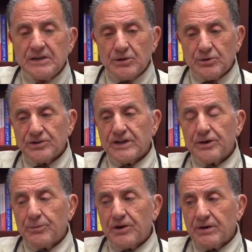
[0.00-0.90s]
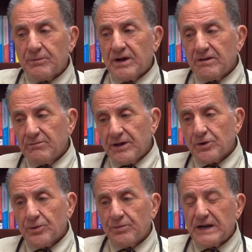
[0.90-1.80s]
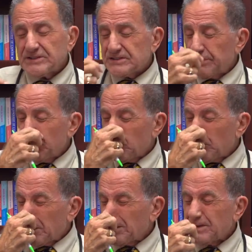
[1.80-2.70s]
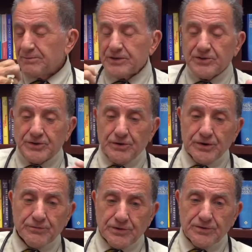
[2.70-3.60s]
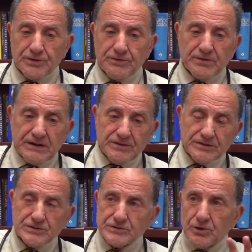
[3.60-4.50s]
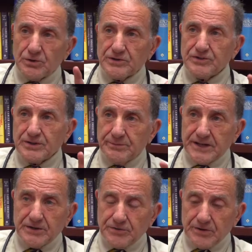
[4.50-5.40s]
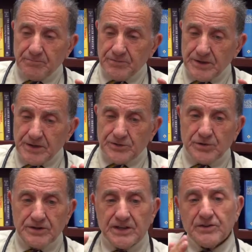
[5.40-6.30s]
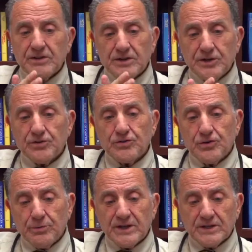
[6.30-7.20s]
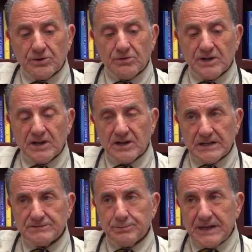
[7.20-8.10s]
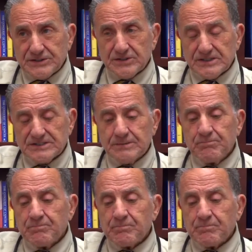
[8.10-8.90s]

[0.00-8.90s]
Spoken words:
Of course, the other part of my medical practice I've been doing, as I mentioned earlier, for 35 years is holistic medicine. Yes. So in addition to being a chronic Lyme specialist,